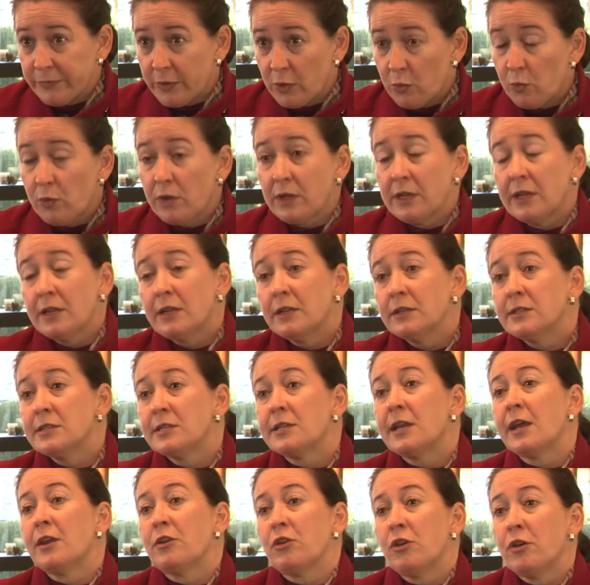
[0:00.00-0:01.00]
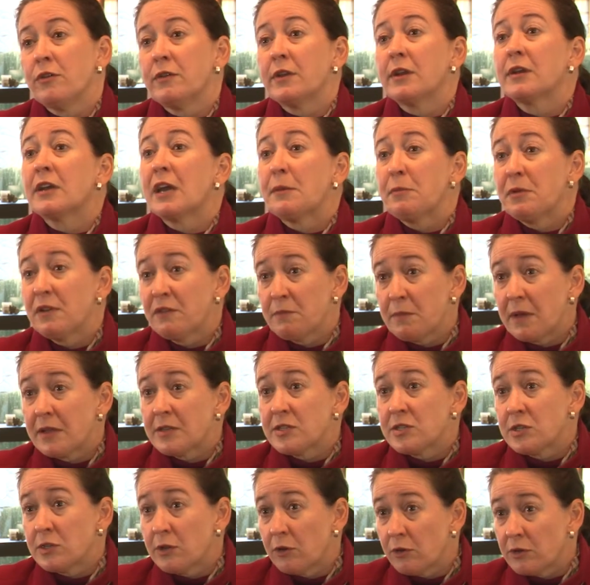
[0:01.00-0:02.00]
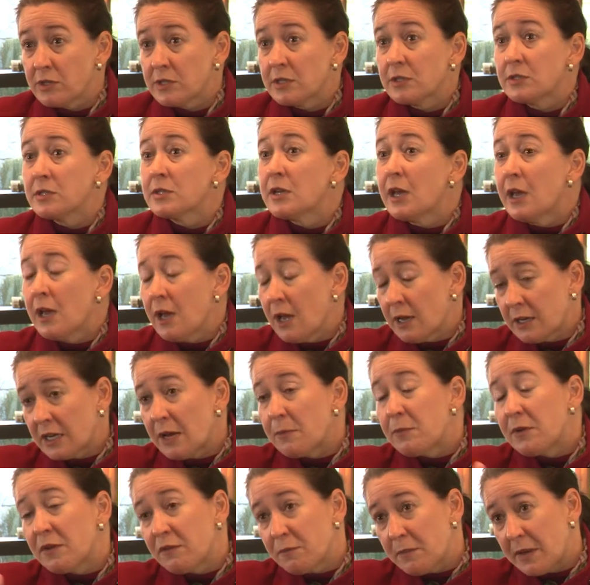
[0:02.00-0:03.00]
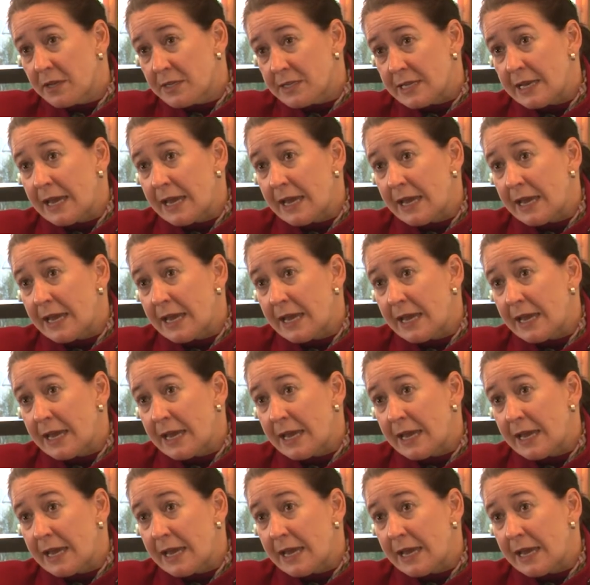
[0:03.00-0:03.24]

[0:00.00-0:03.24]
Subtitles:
Well, little did I know that a couple of months